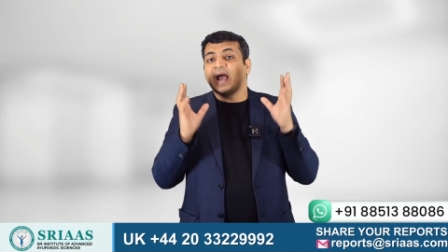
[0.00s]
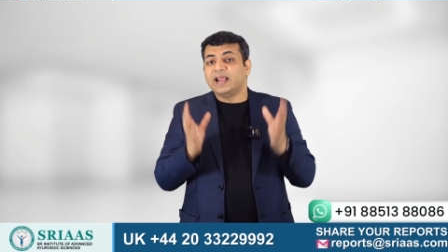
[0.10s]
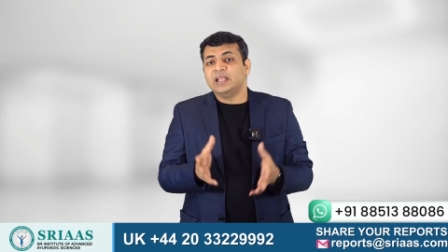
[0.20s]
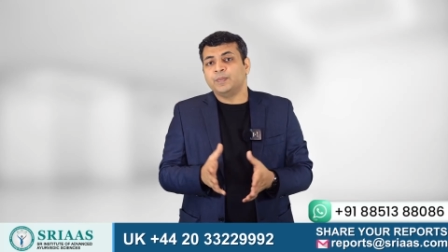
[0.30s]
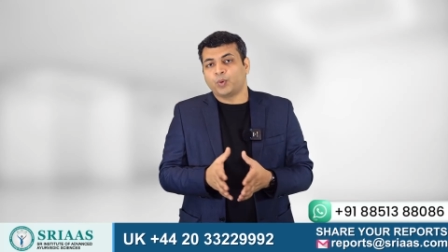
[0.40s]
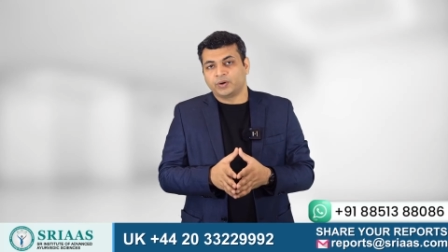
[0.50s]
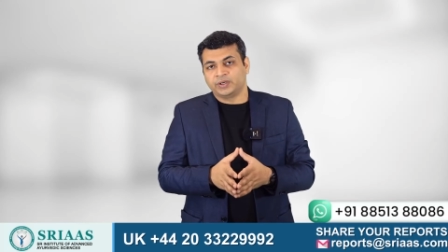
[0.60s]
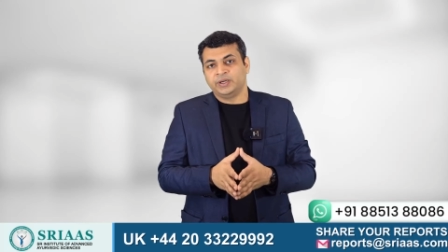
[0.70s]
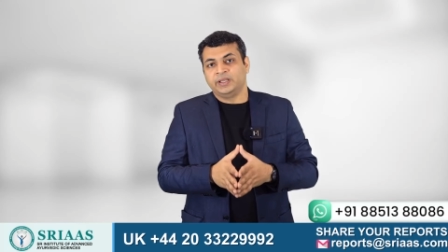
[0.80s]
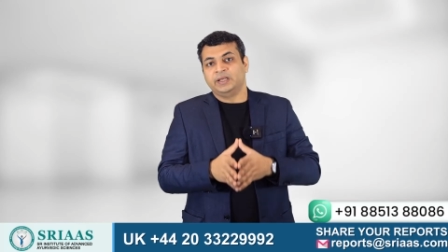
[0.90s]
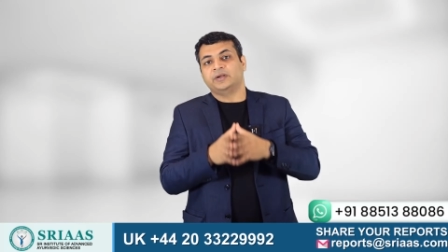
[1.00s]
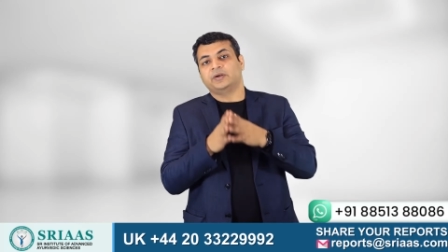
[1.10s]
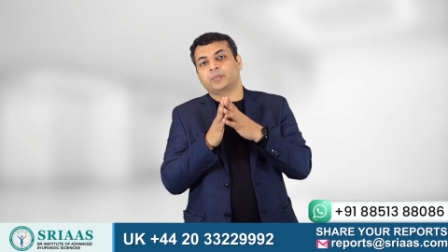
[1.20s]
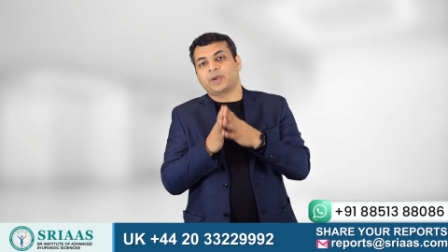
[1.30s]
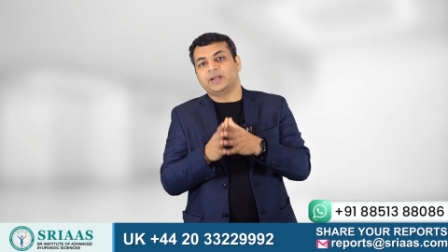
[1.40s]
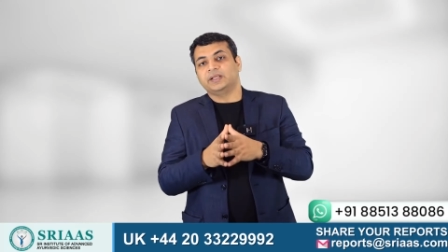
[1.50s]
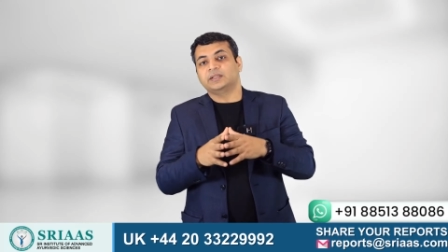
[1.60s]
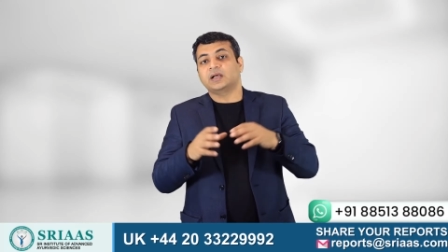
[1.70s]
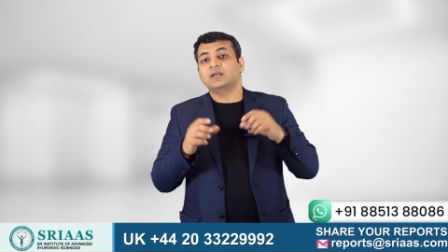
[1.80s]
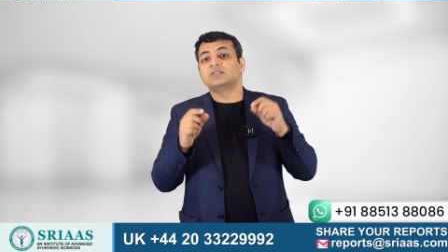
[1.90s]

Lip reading: highly important in determining the